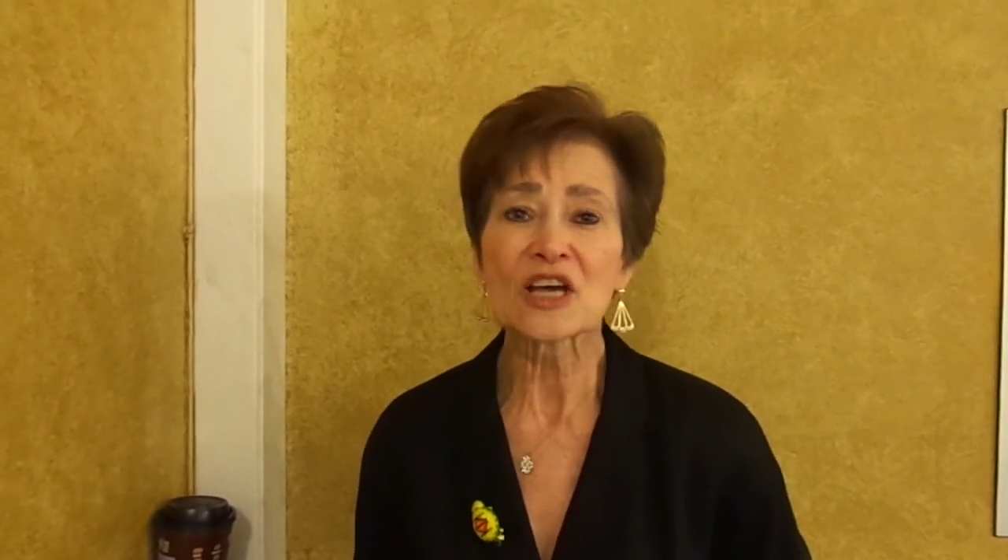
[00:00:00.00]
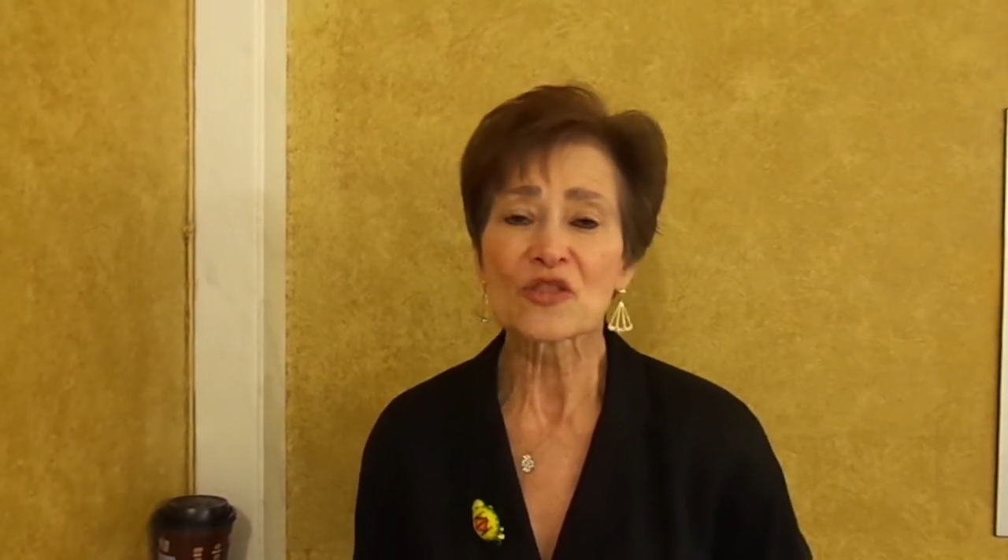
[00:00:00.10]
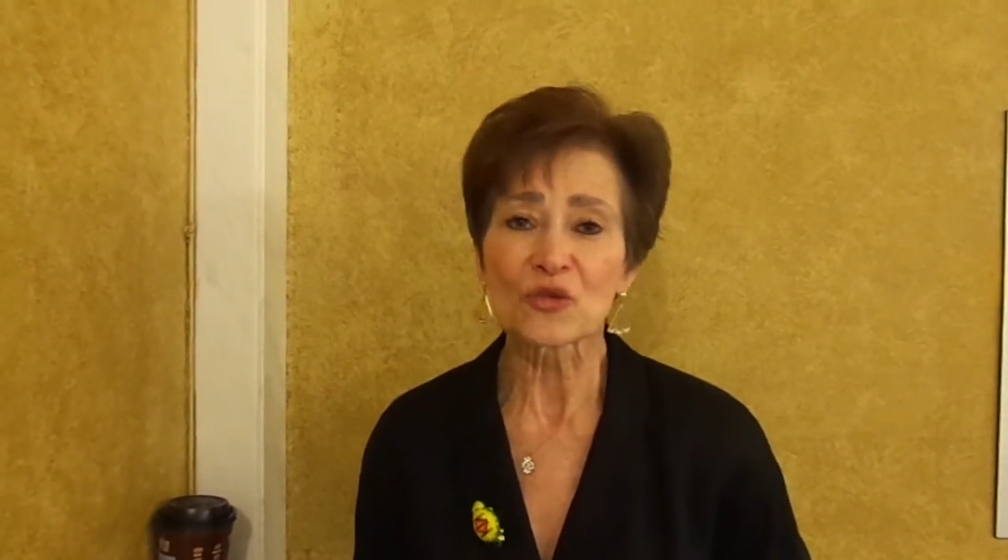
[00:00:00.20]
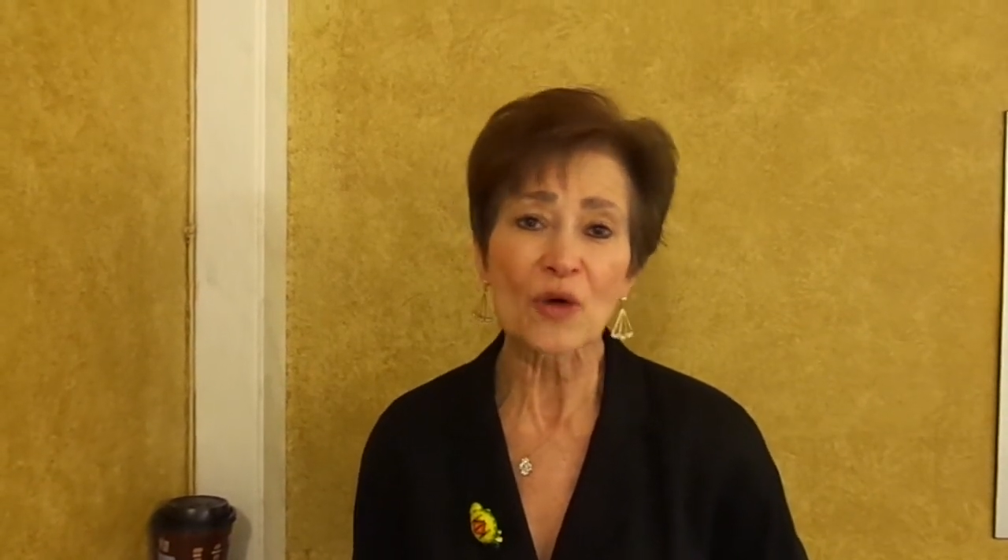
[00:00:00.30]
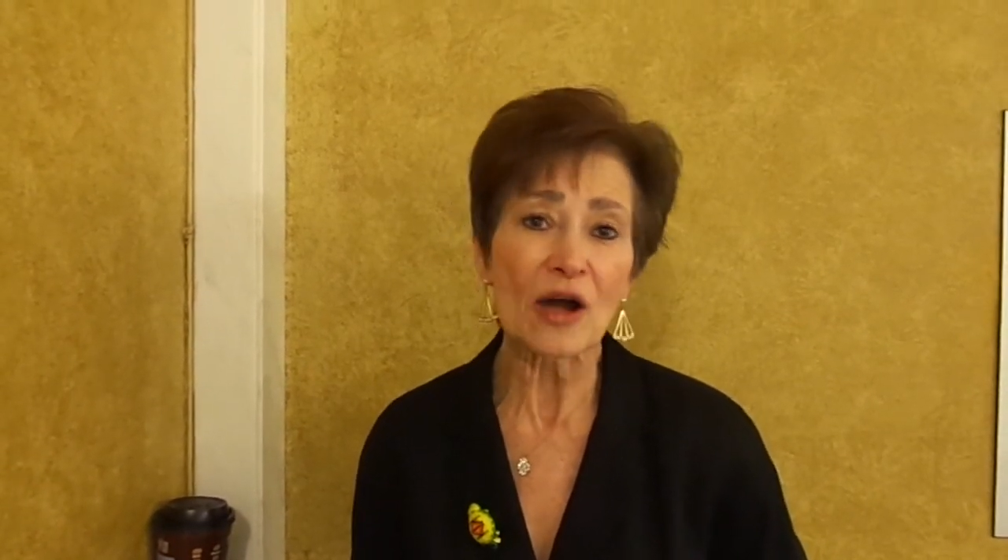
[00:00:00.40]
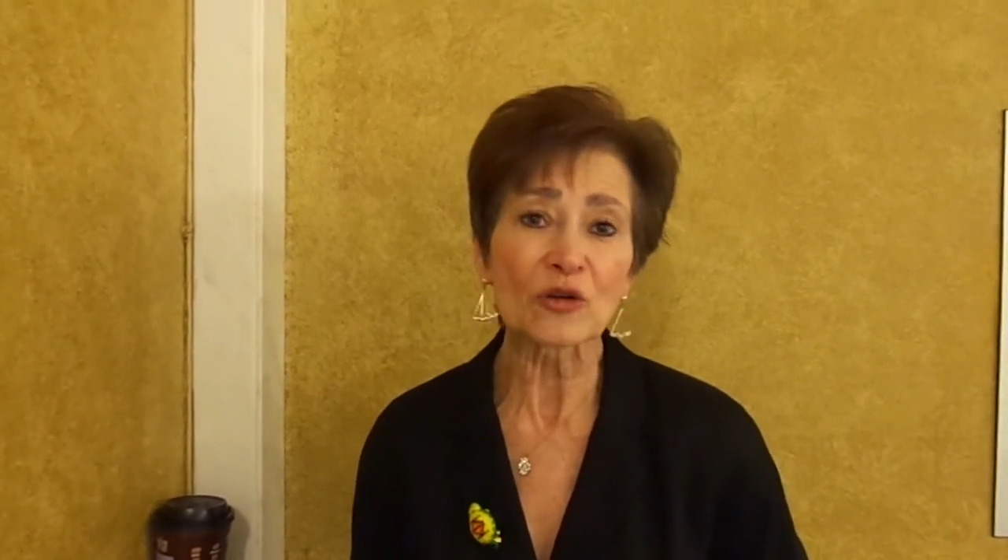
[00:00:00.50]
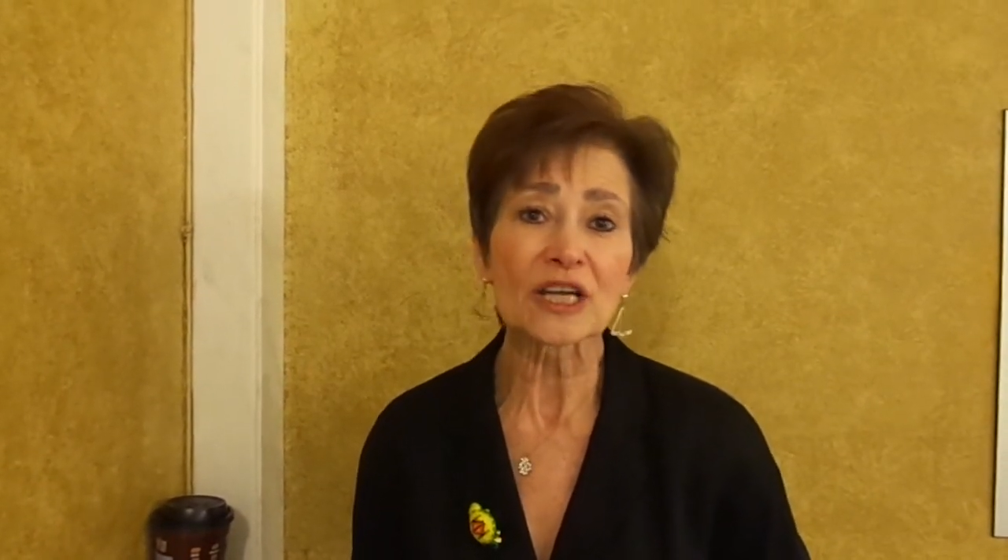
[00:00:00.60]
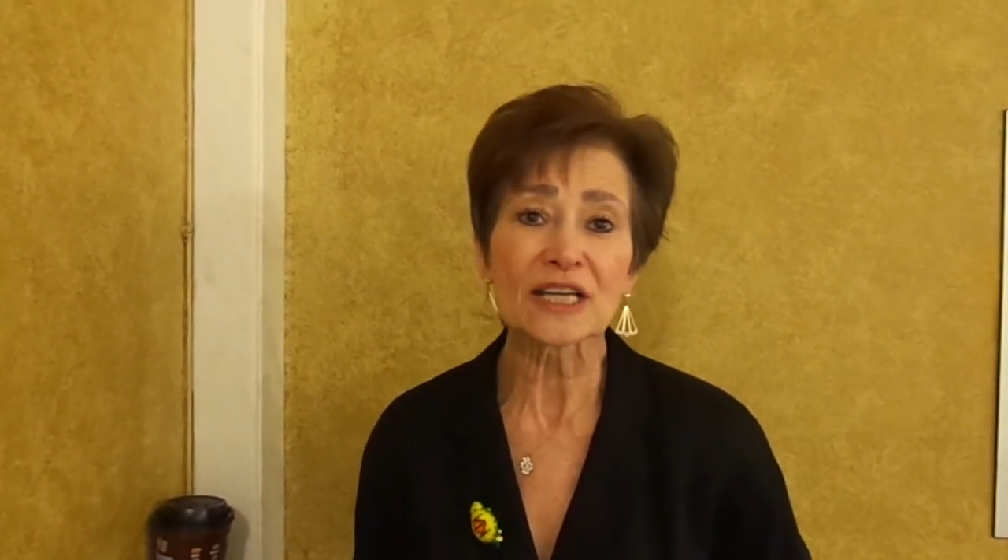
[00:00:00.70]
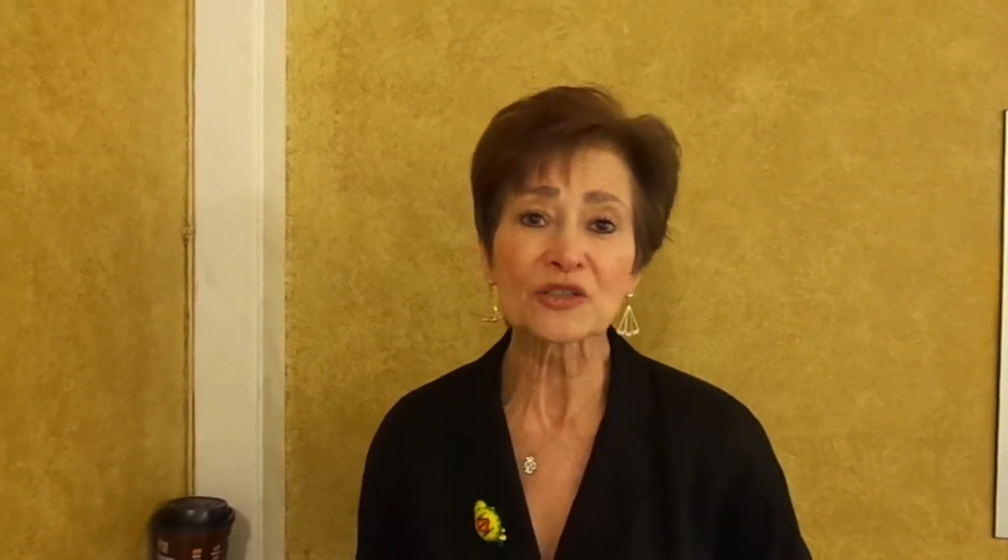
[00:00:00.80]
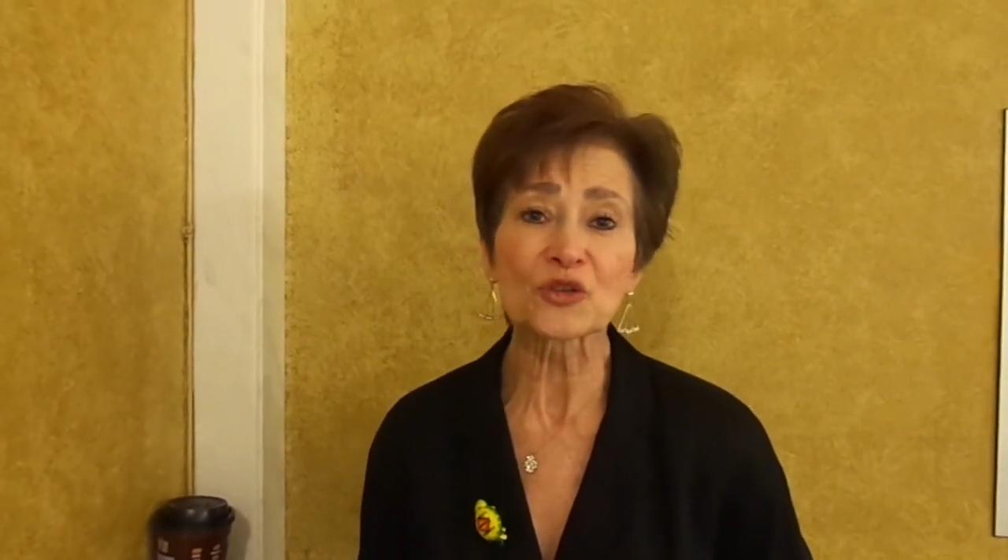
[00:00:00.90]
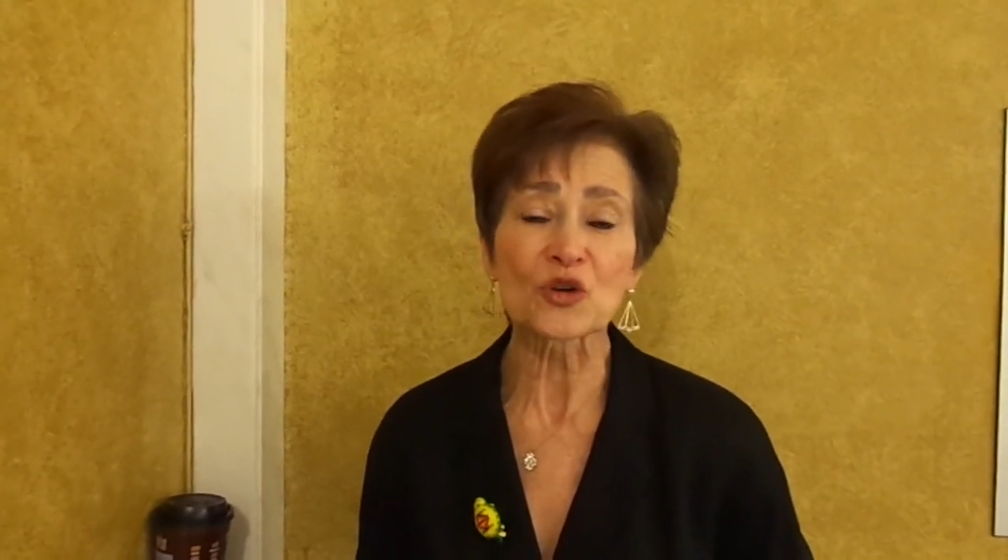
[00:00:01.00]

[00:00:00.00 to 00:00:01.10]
throughout his or